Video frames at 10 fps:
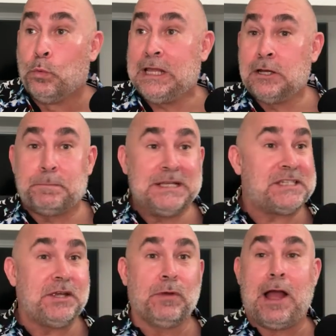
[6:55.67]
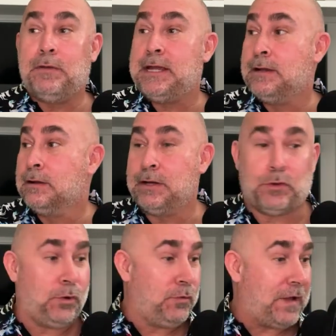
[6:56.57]
We look busy around here
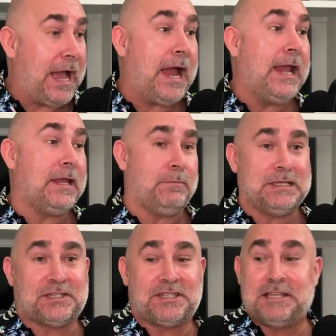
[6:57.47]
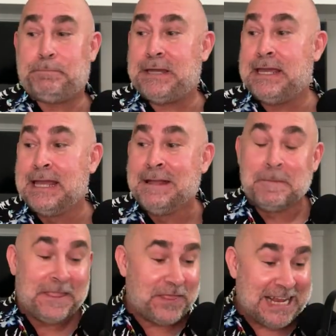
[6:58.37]
in Irvine and Mississippi.
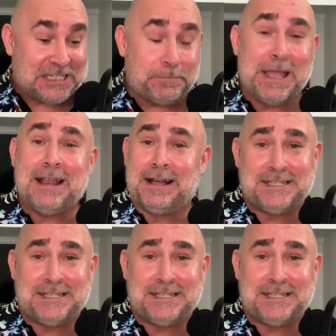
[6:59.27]
They spent